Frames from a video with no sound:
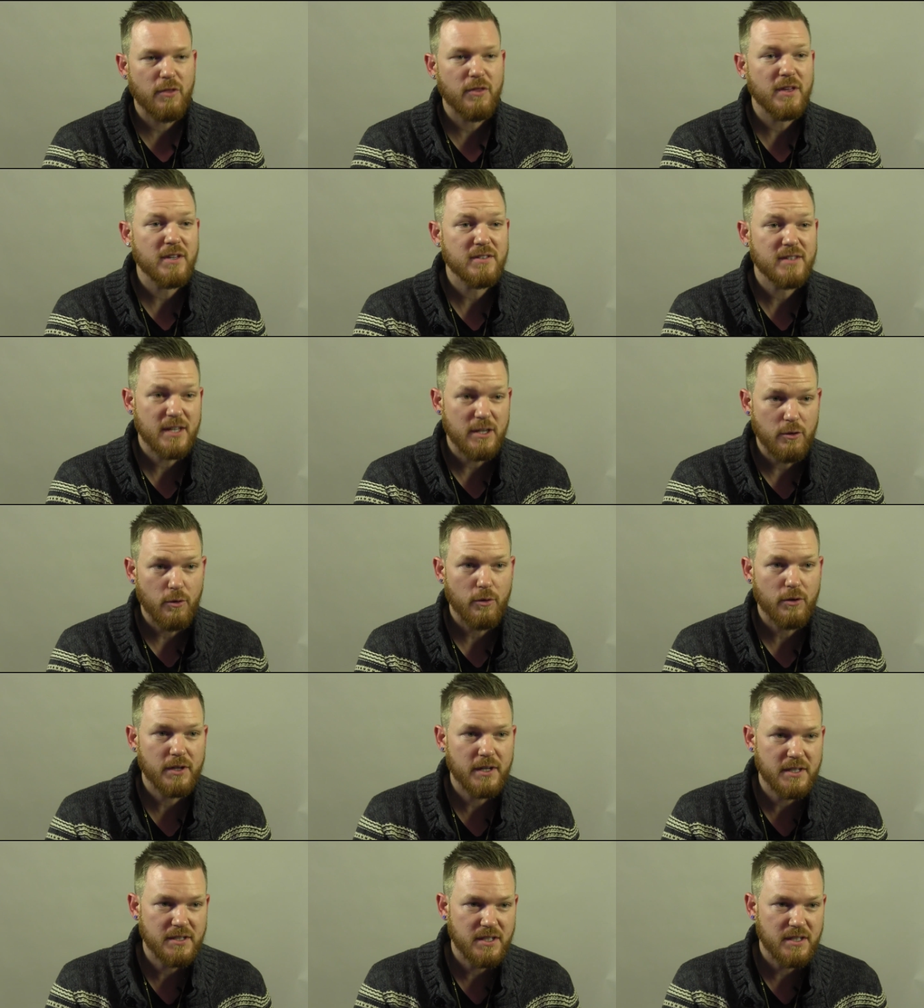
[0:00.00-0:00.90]
the things that your
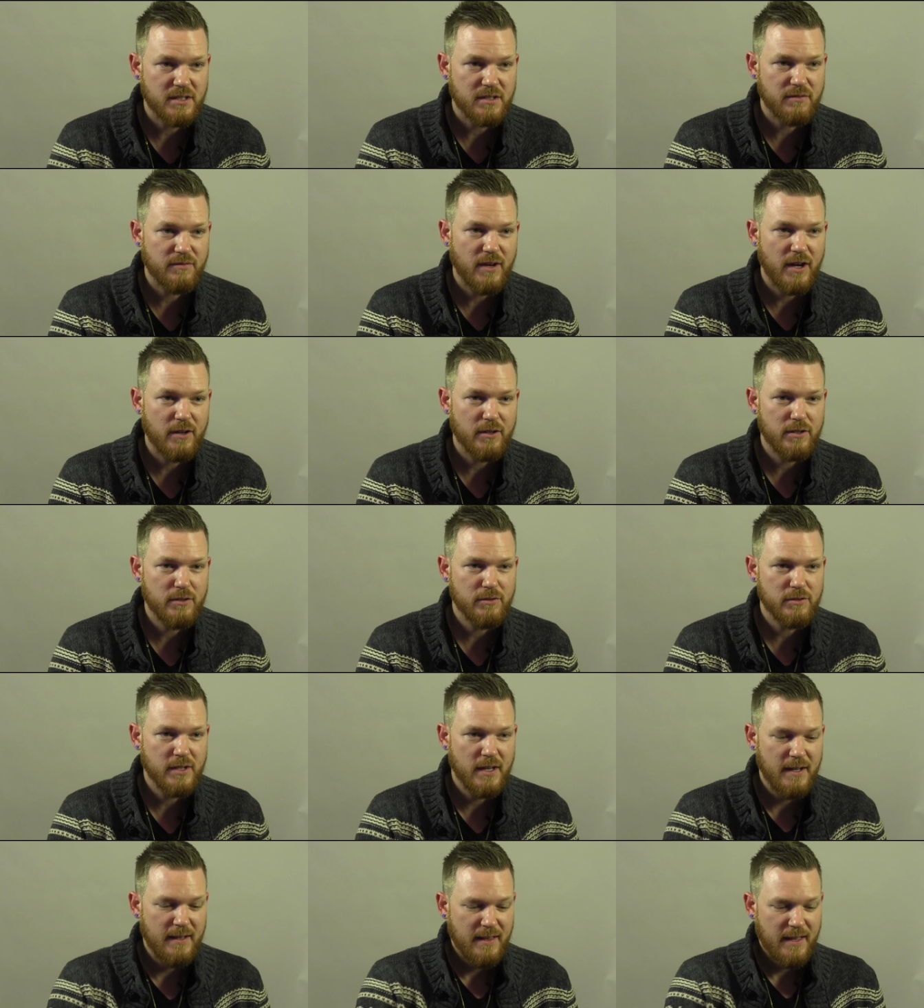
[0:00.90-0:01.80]
organization
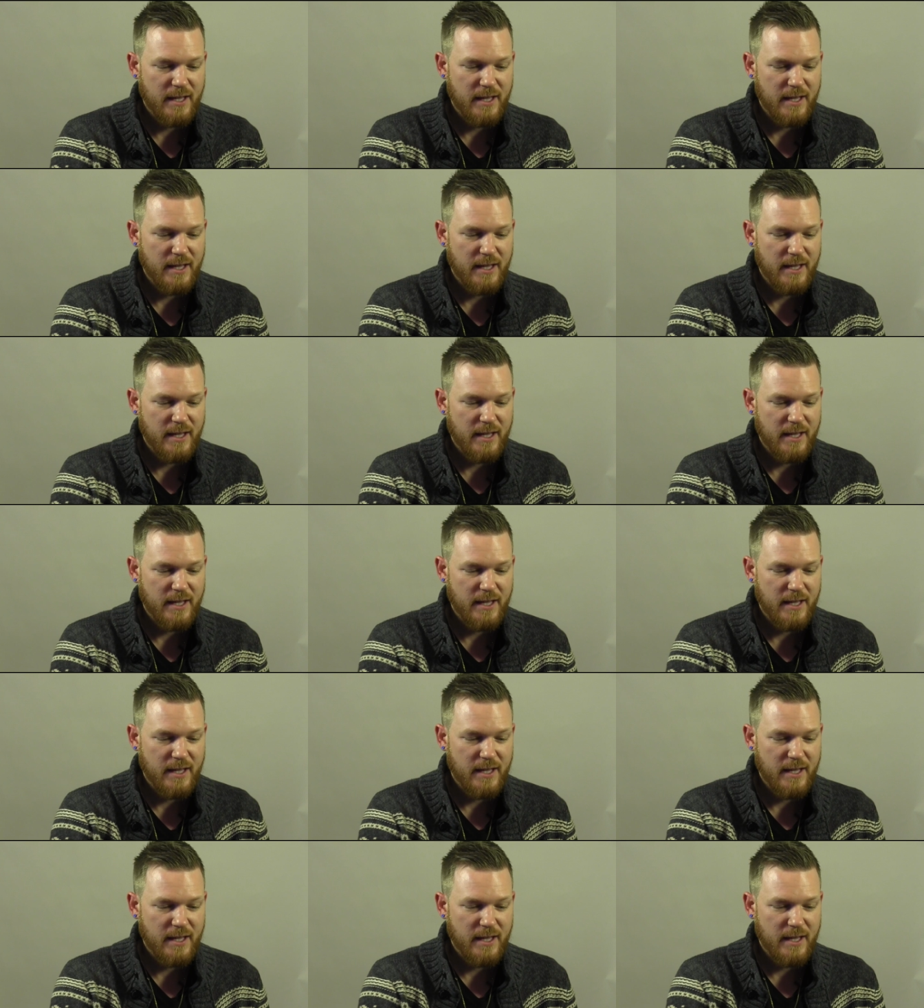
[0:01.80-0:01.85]
values,